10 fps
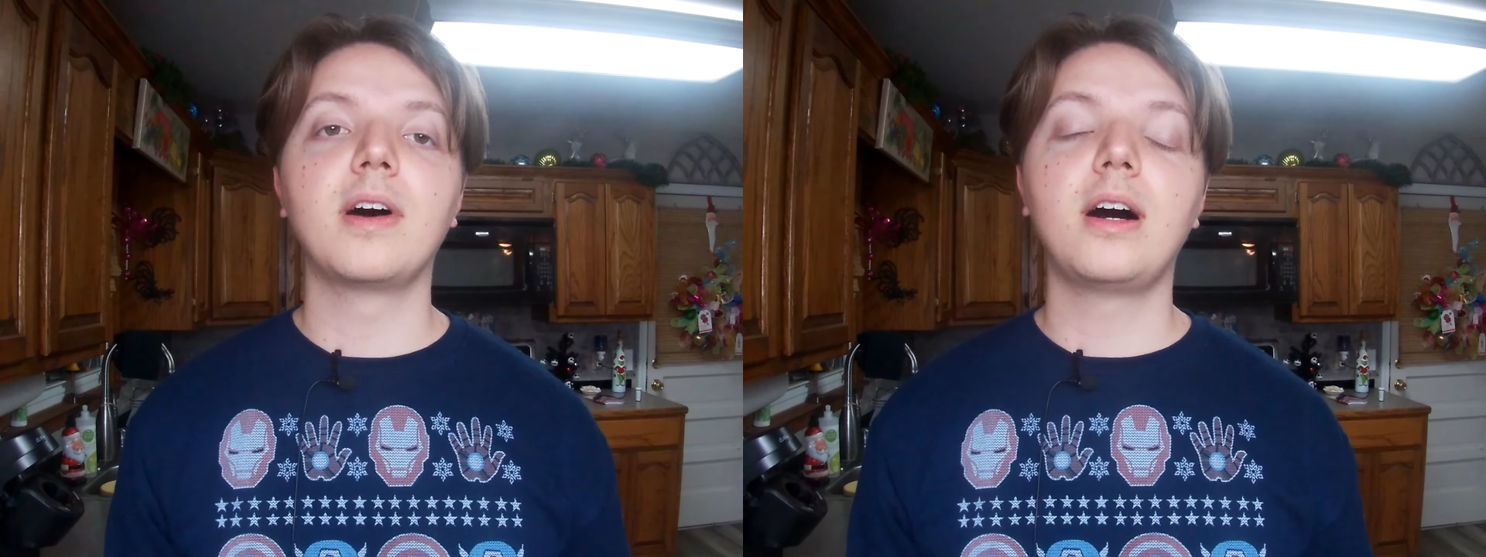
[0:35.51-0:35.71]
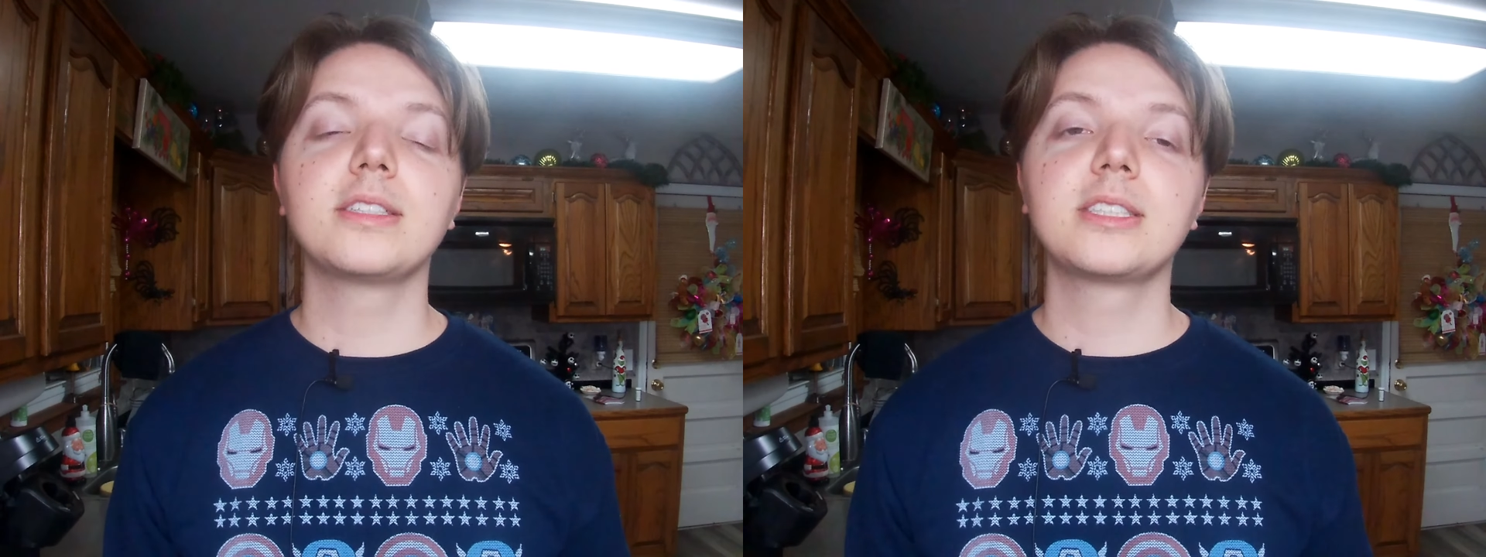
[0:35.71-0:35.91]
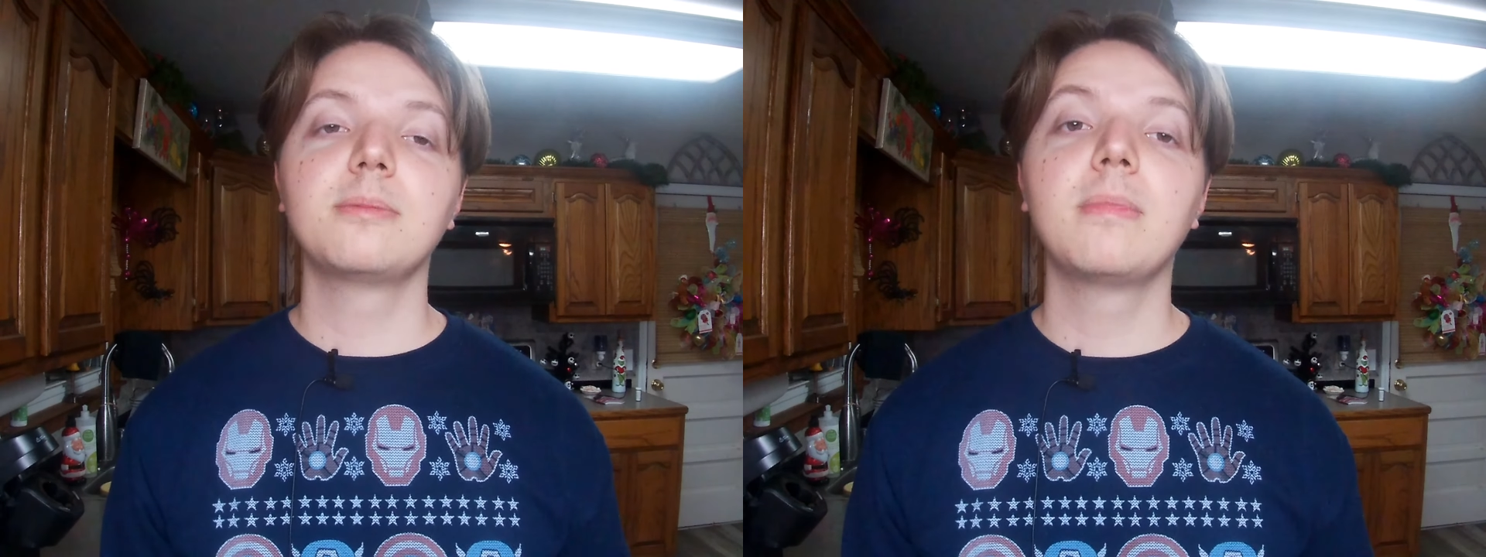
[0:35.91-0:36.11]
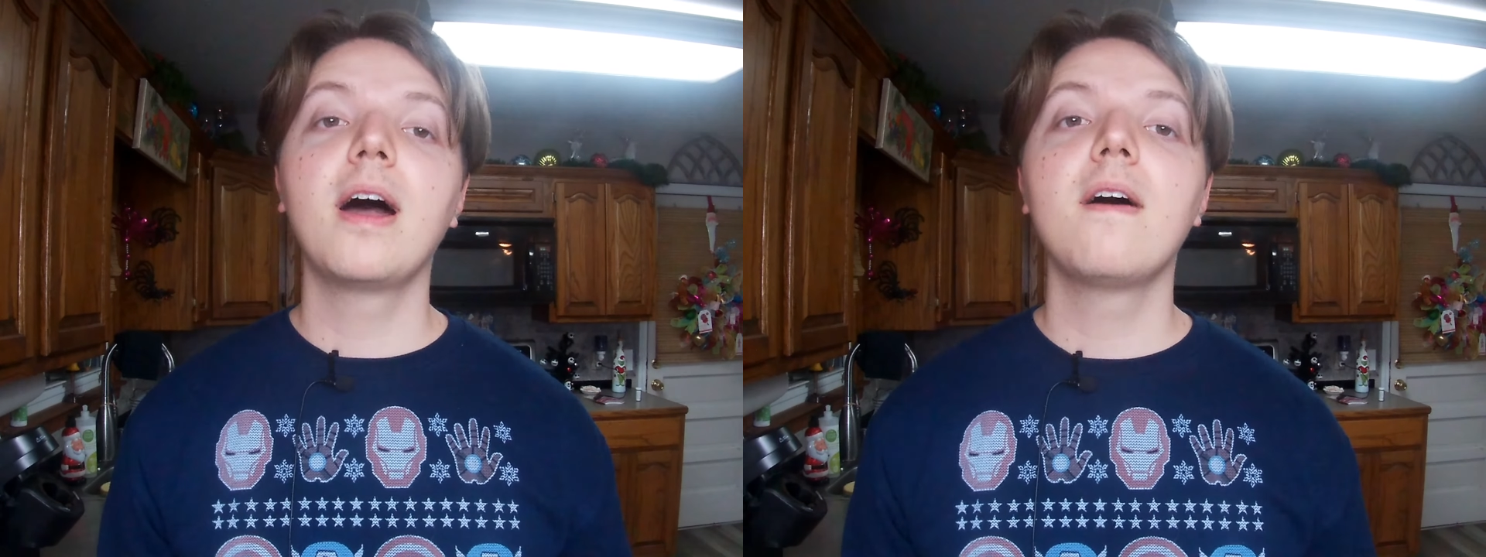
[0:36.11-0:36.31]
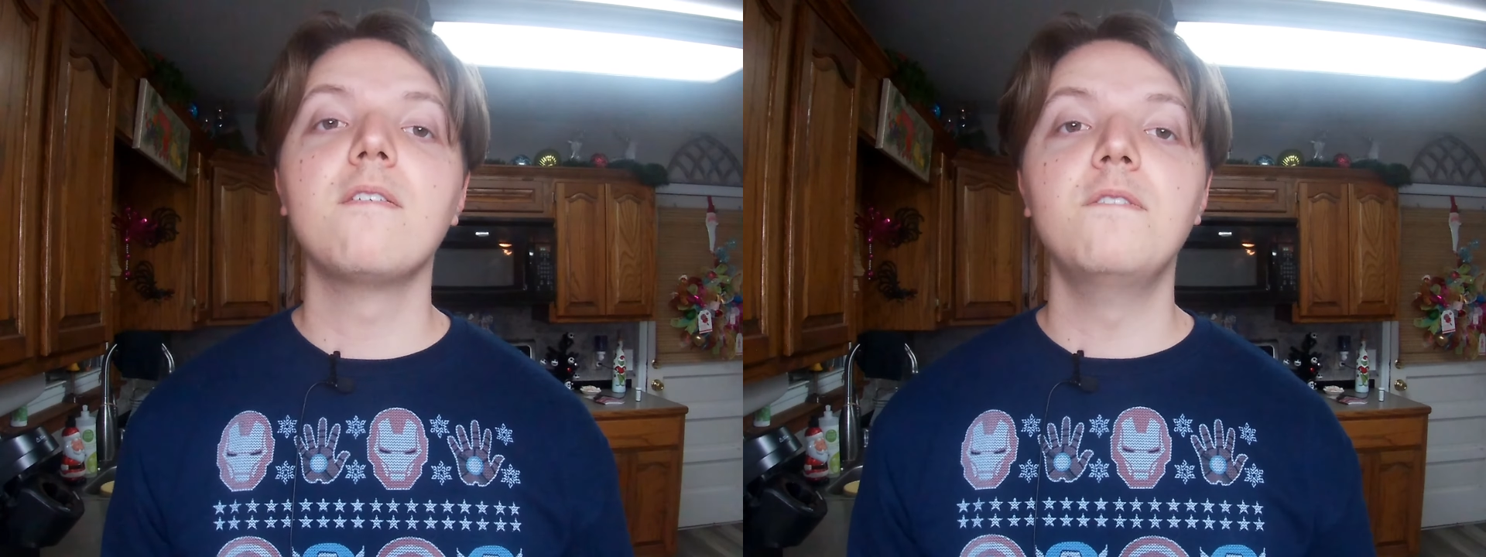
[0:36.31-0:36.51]
awesome
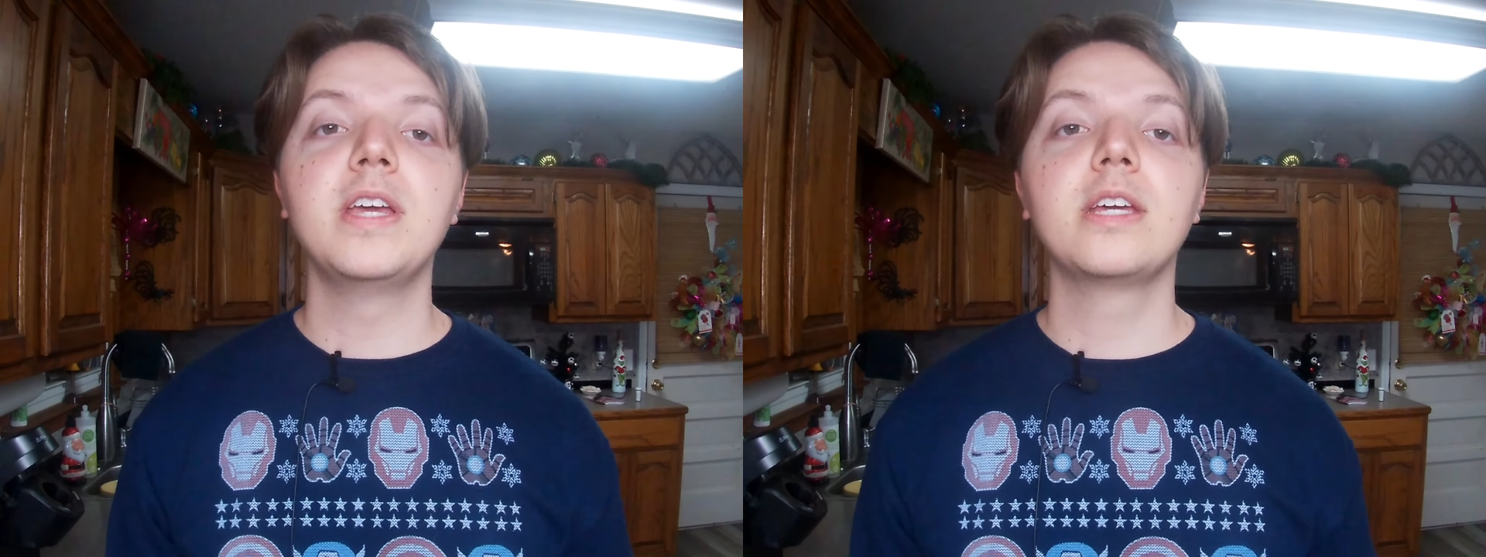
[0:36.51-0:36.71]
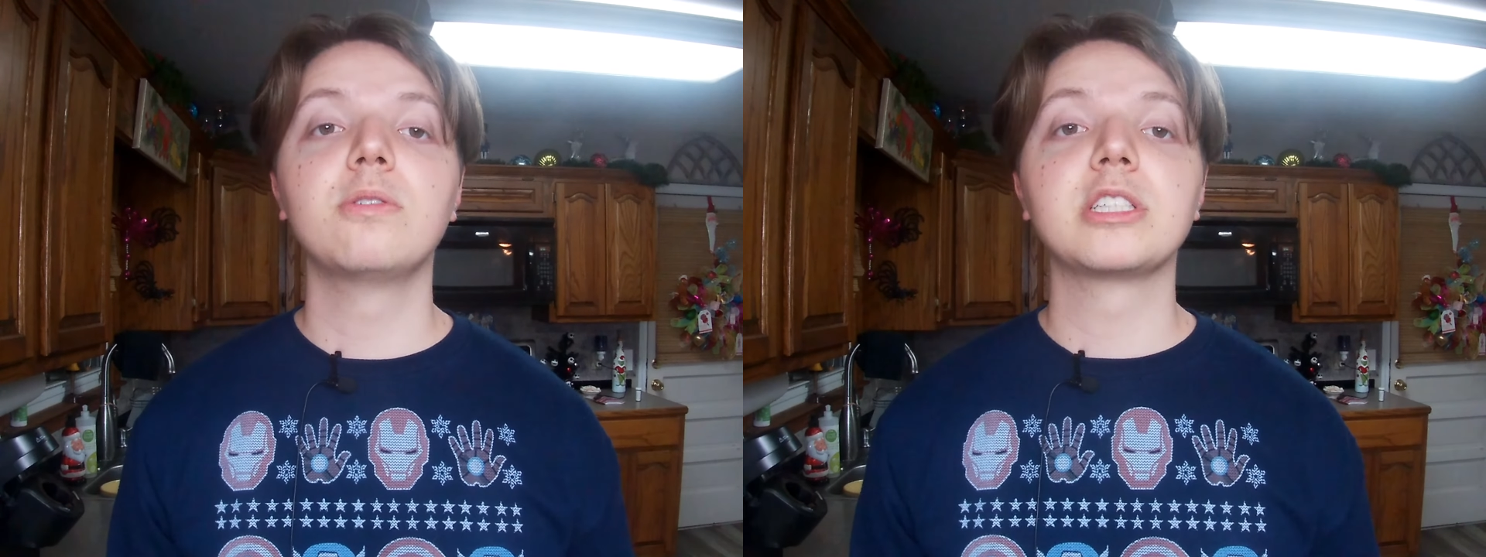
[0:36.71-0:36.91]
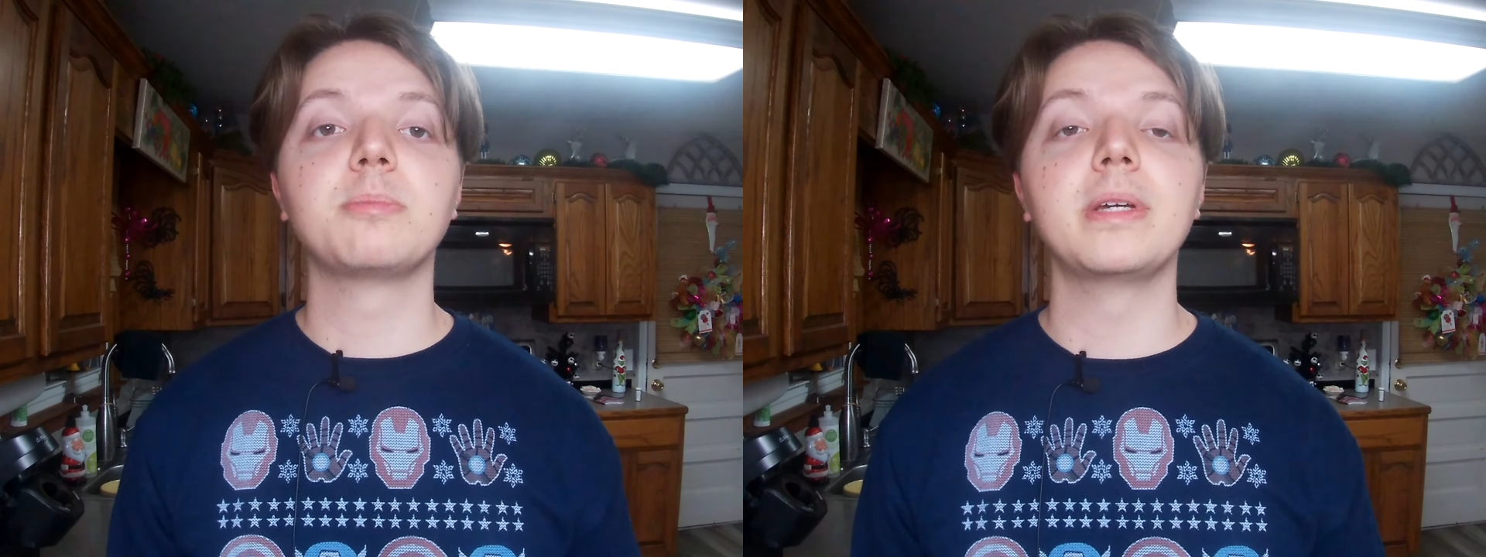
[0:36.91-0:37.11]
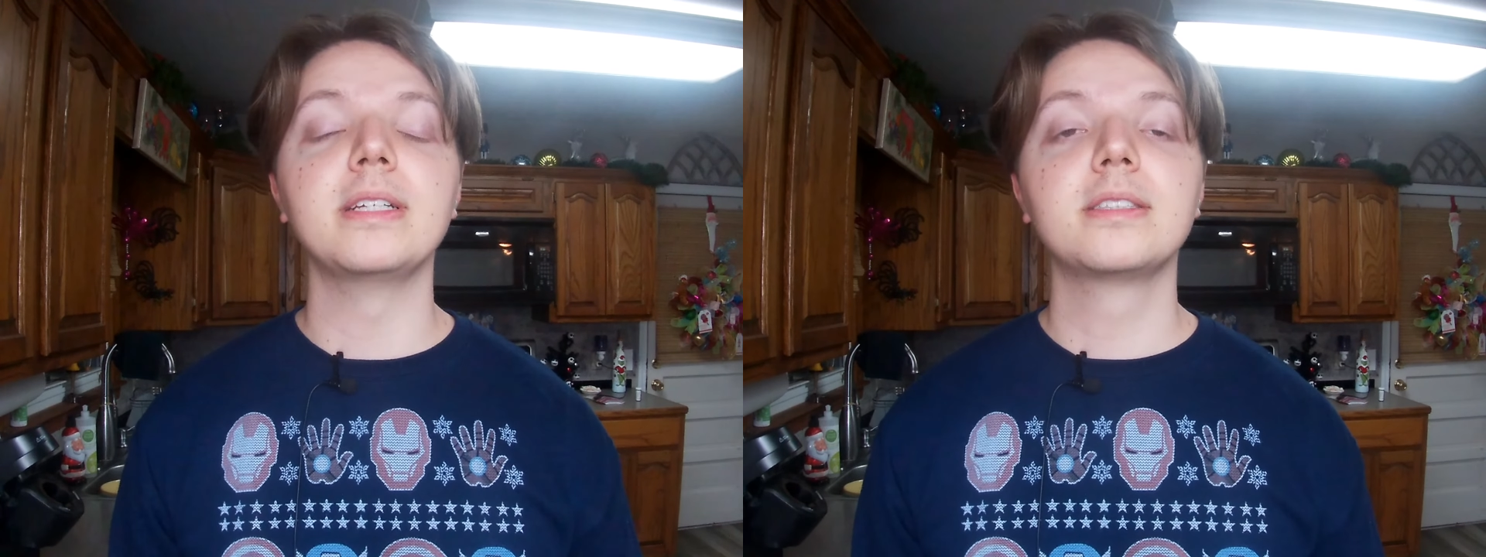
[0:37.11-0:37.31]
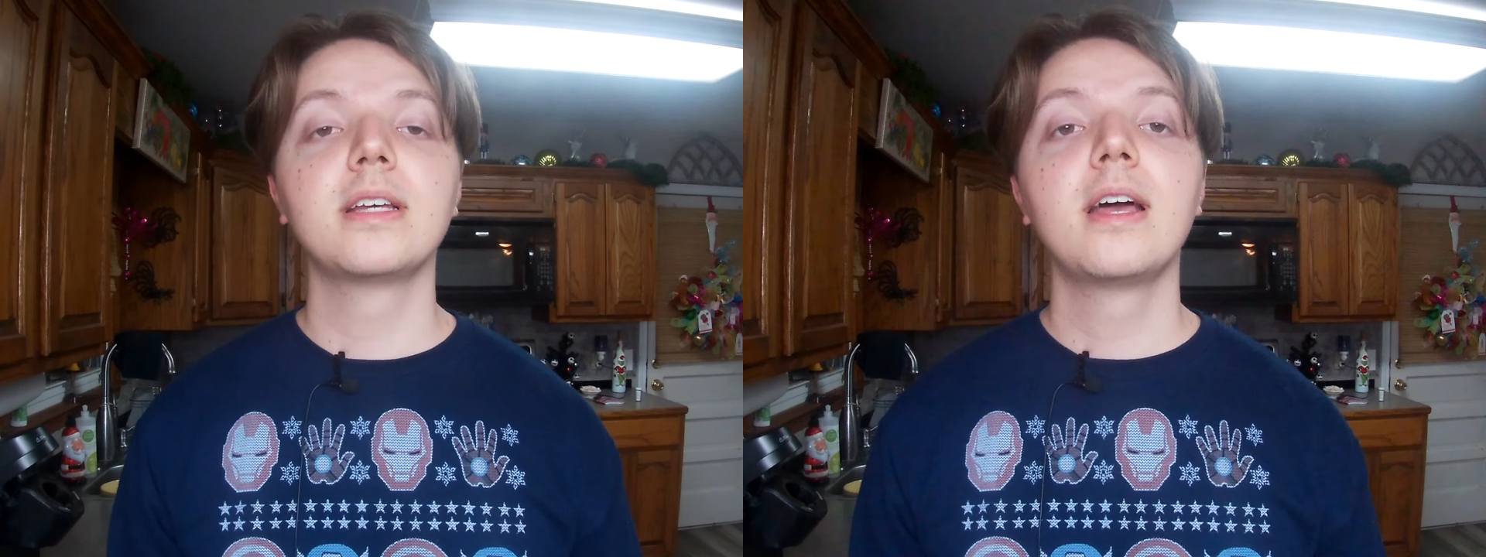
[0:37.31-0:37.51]
vegan
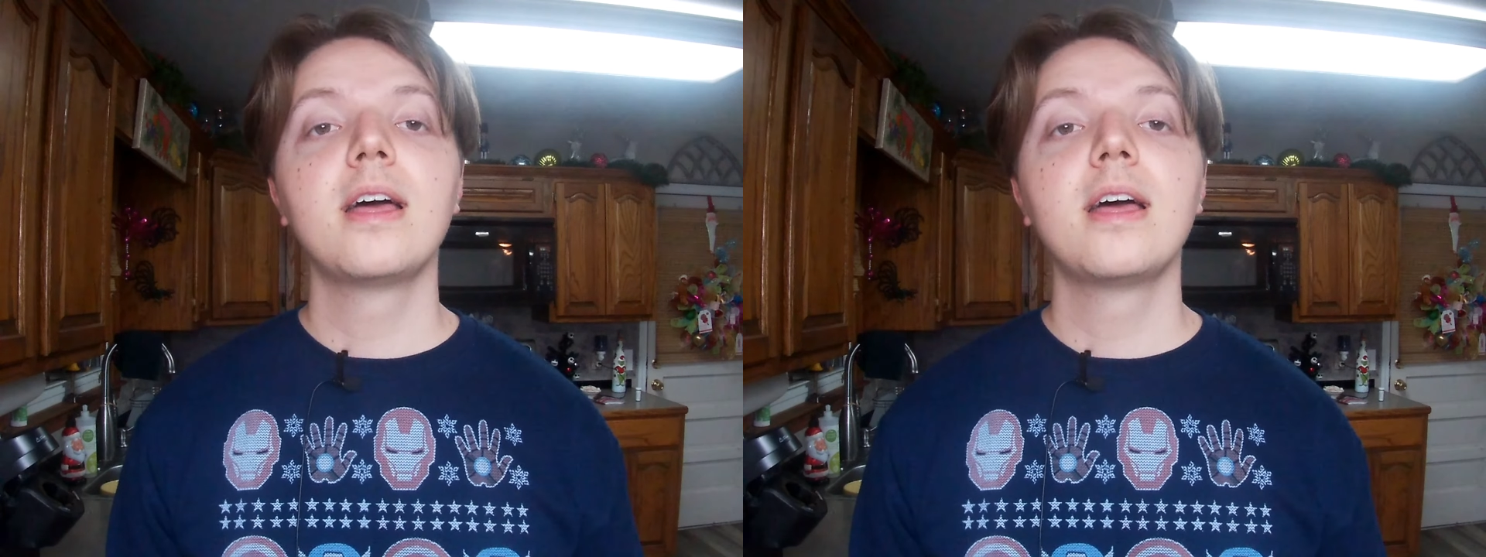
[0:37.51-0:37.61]
recipes